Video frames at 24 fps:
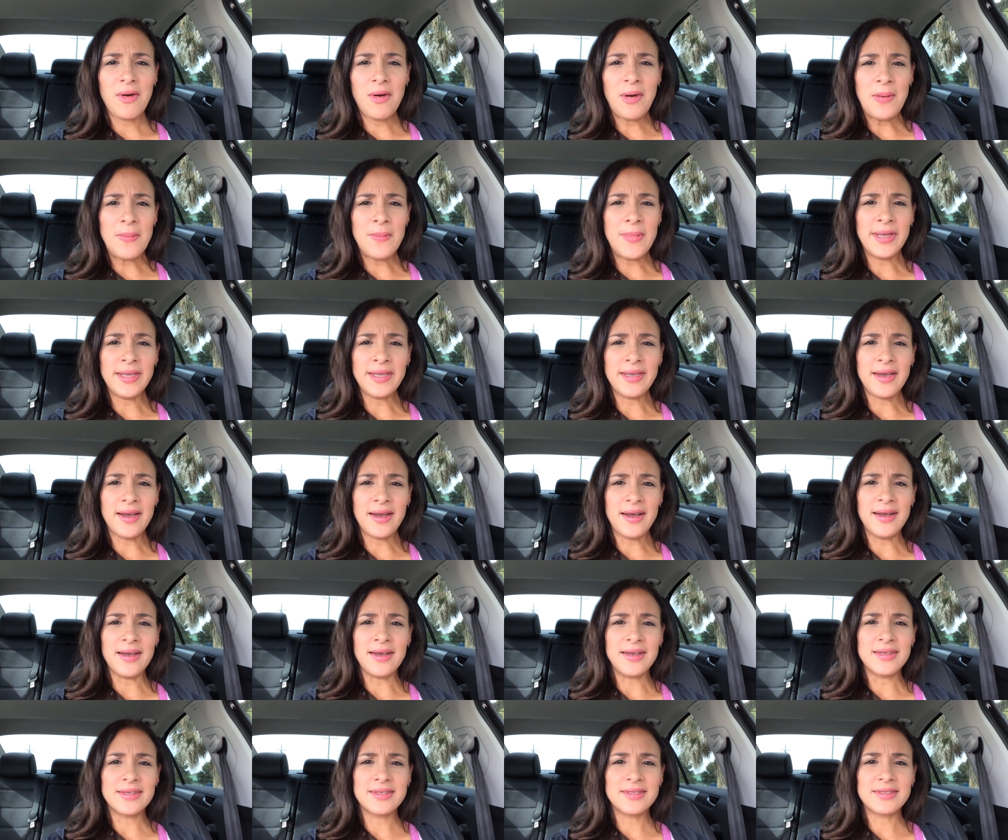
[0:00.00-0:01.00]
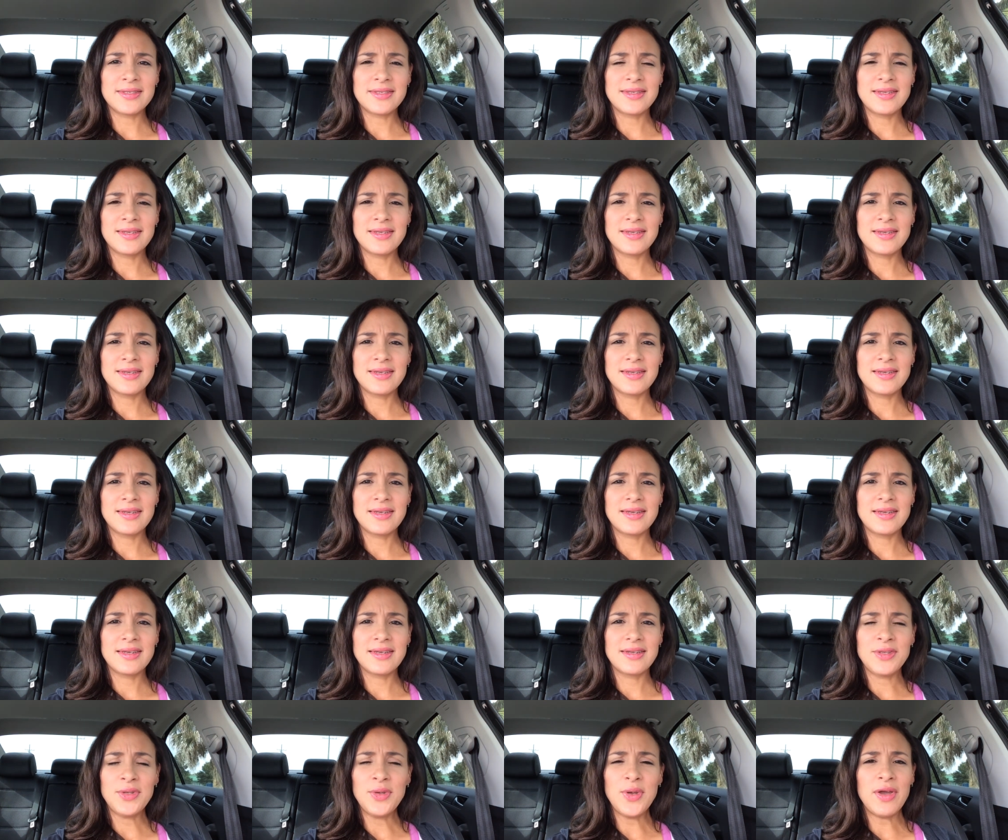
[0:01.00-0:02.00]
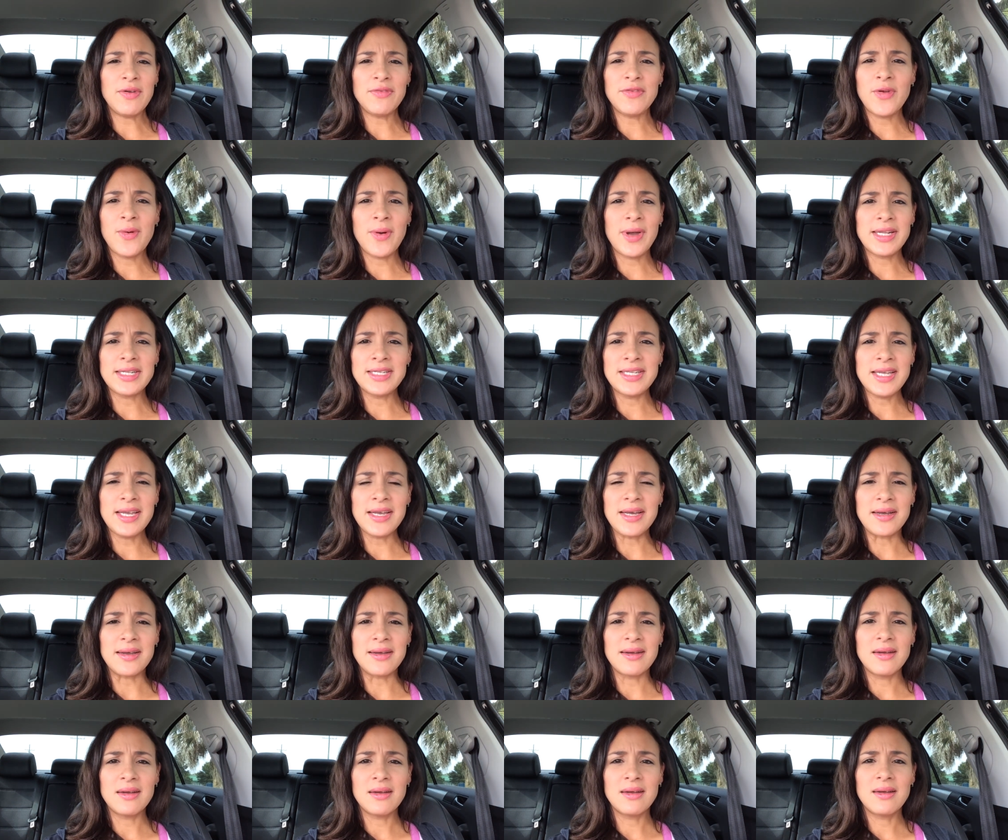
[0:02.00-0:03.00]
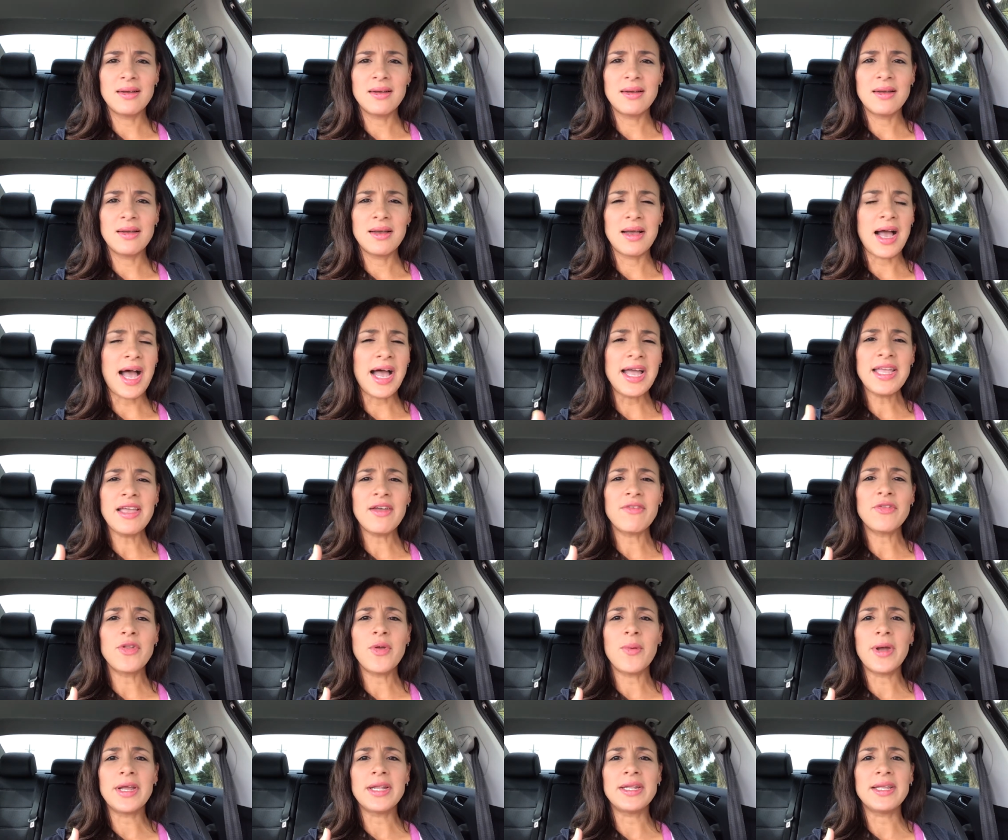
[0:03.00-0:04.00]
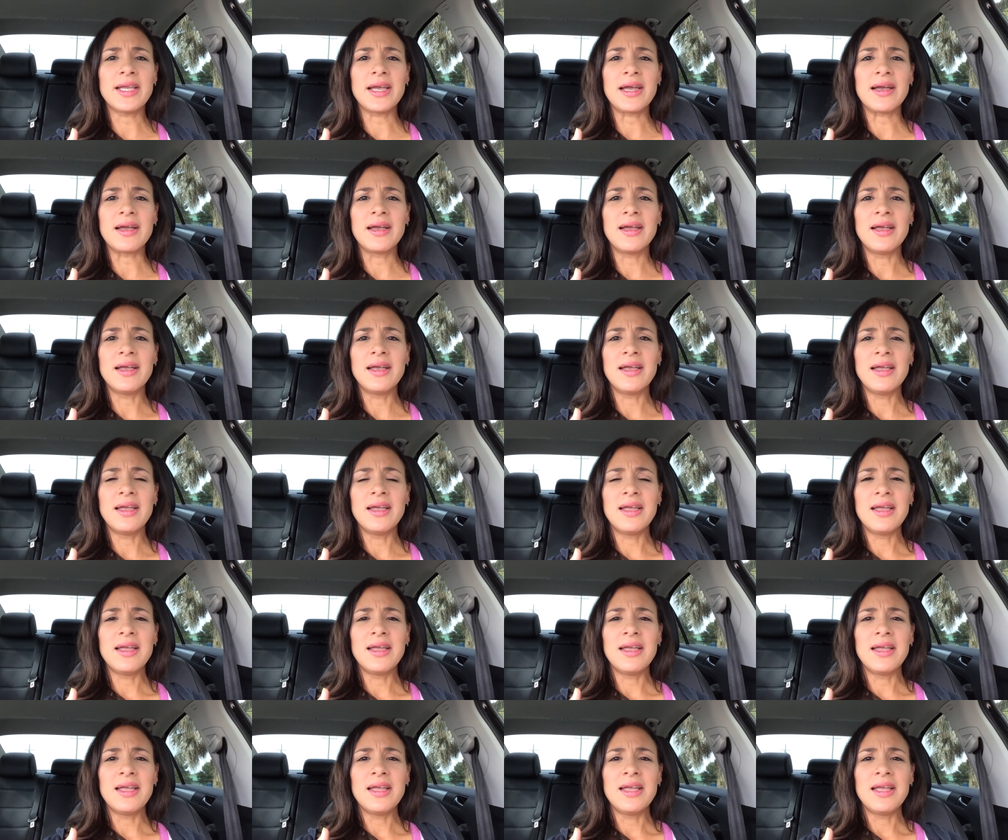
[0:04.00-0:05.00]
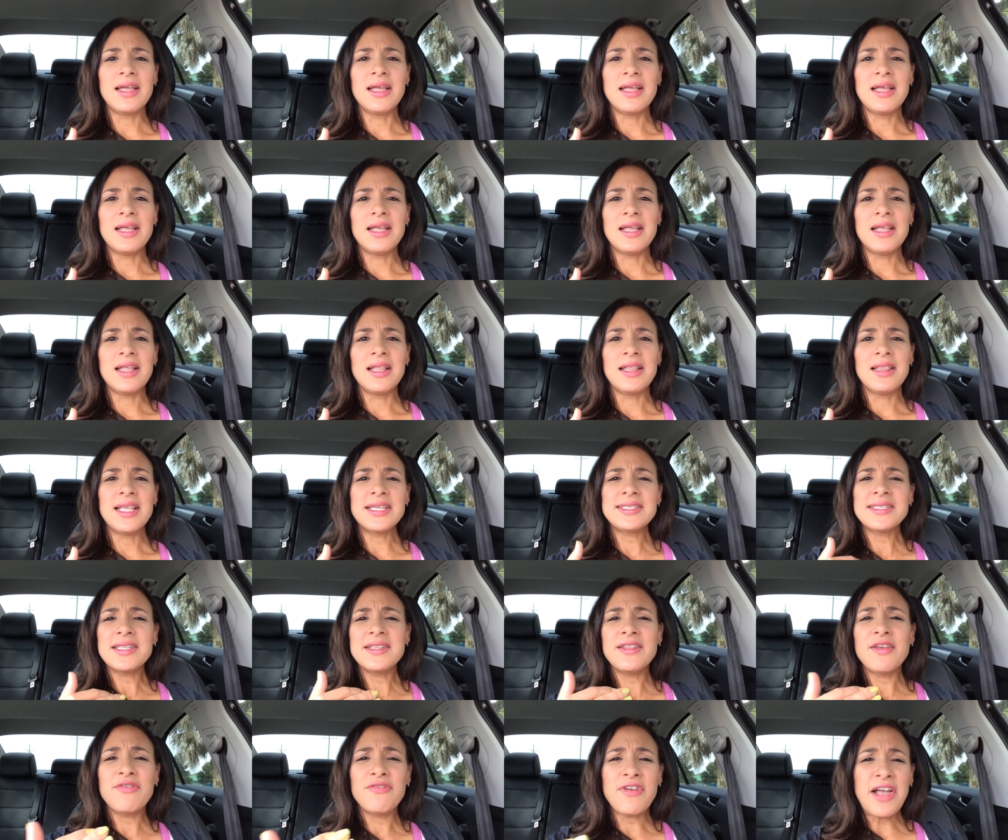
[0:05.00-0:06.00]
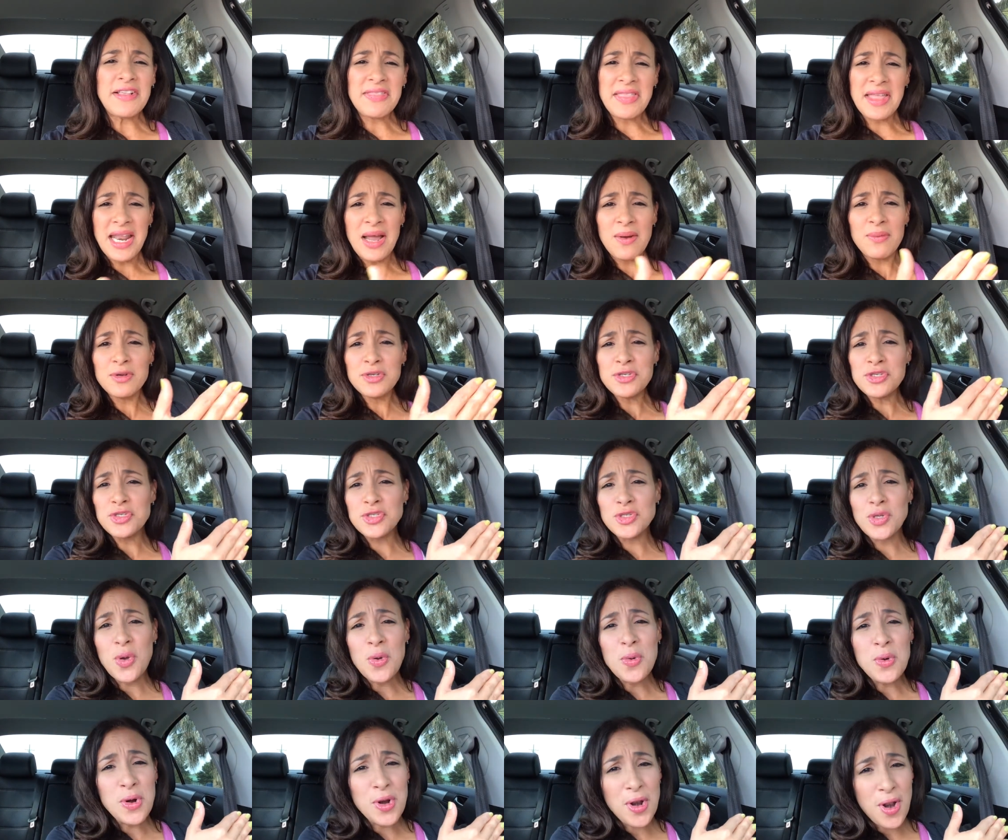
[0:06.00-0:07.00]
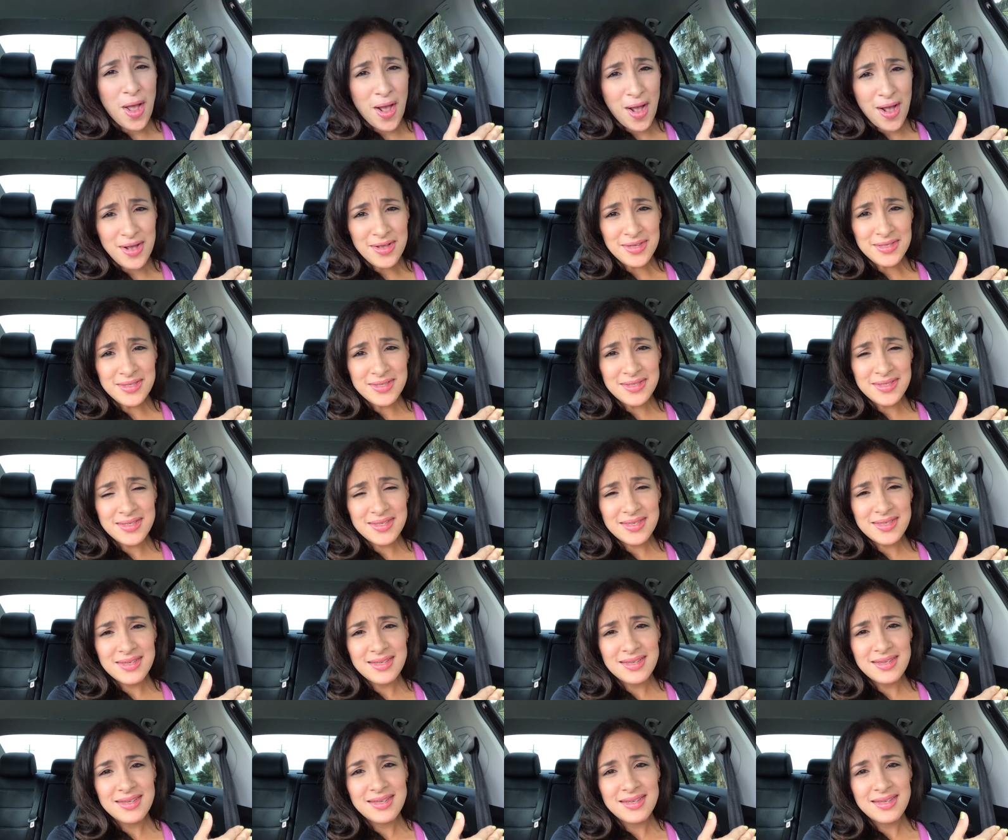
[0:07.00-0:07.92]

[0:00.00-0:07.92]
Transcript: oh my gosh, you have no idea. I have no idea. Listen, the fact that I was so lost